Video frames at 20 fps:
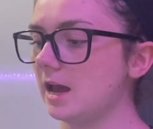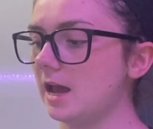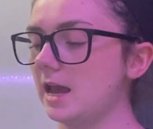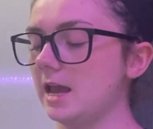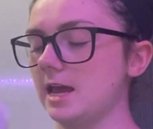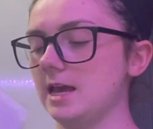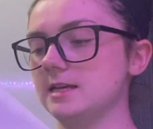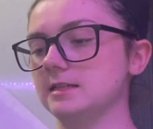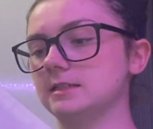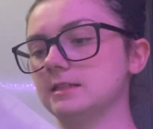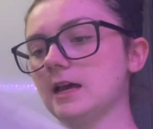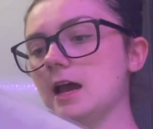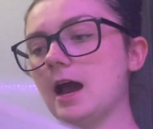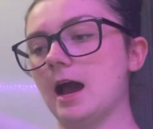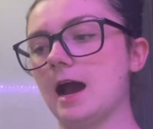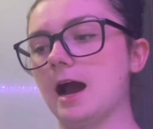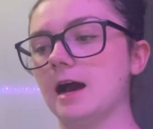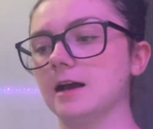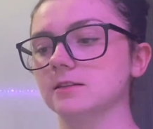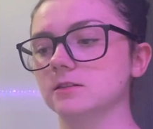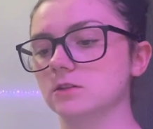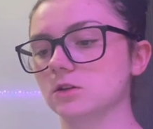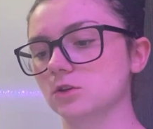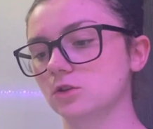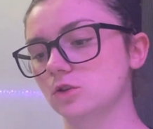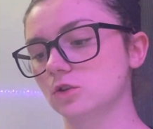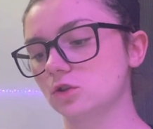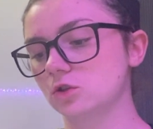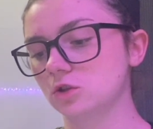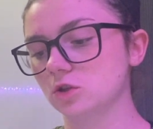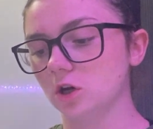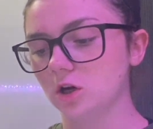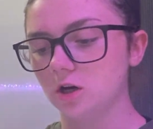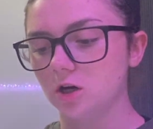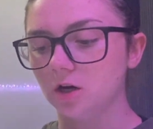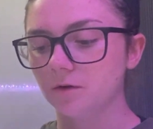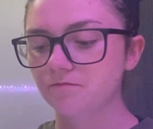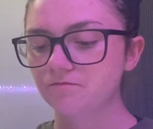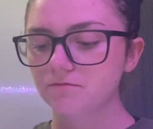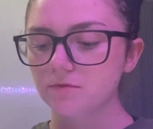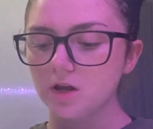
is as so.